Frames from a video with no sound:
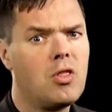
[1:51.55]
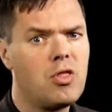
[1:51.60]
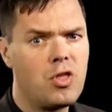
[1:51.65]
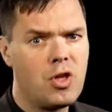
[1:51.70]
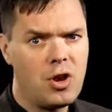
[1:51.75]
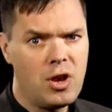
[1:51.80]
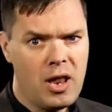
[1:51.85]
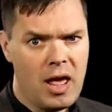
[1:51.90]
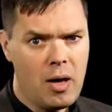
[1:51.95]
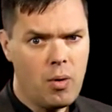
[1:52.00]

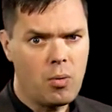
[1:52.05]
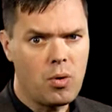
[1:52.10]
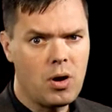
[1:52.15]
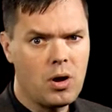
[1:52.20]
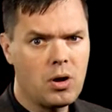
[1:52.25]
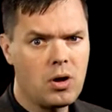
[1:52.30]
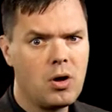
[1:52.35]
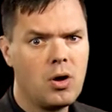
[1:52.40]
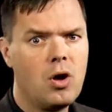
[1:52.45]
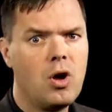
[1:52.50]
the
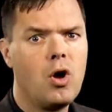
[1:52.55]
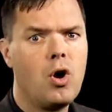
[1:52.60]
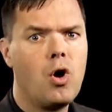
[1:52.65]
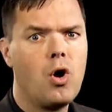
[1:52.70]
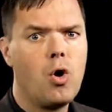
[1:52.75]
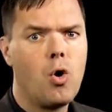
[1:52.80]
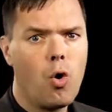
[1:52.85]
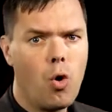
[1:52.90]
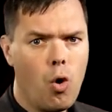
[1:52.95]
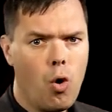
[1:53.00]
network,
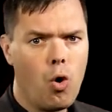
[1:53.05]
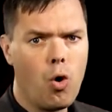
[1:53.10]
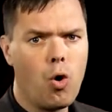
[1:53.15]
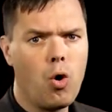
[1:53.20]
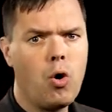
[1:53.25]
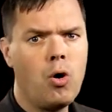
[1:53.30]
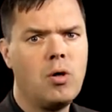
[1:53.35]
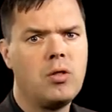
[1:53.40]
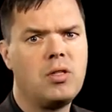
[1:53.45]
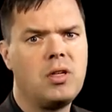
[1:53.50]

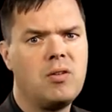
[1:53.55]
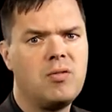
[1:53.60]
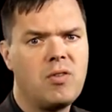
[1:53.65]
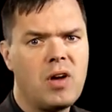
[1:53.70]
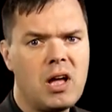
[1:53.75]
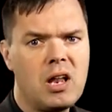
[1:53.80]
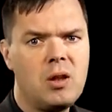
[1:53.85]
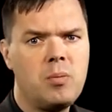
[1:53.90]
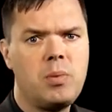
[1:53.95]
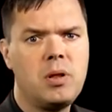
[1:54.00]
or the
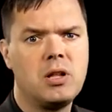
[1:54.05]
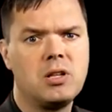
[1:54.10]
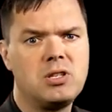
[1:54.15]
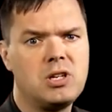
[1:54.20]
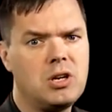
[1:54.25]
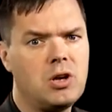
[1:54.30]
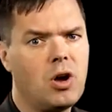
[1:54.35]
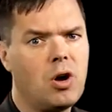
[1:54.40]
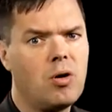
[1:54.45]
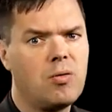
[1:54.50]

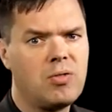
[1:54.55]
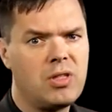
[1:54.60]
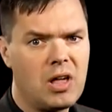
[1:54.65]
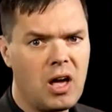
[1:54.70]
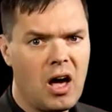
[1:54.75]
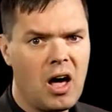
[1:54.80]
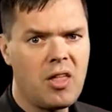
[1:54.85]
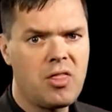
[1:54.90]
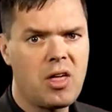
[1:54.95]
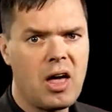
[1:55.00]
availability of the
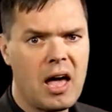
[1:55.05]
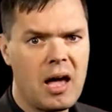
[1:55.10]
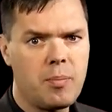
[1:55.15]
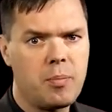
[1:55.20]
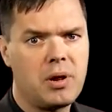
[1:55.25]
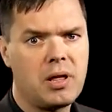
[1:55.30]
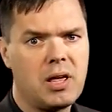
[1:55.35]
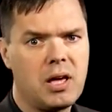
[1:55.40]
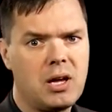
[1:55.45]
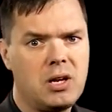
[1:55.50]
other
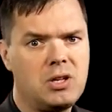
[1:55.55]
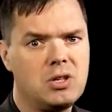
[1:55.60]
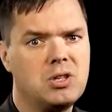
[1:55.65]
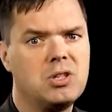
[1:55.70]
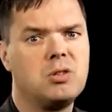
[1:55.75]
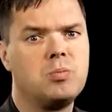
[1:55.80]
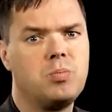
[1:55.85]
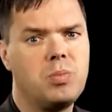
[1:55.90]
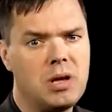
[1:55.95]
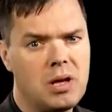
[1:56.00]

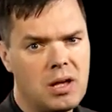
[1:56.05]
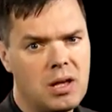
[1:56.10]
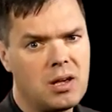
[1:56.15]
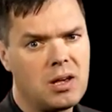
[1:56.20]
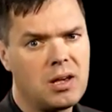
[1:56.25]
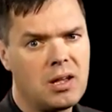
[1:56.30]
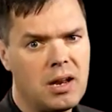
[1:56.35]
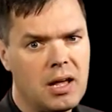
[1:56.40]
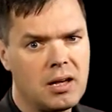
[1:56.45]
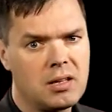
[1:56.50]
applications being
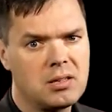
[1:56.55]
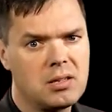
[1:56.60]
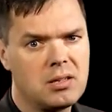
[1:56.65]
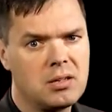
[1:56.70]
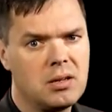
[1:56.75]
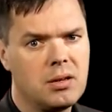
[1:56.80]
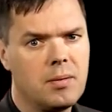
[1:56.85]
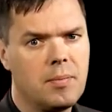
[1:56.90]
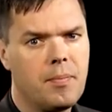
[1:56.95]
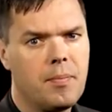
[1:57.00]
connected.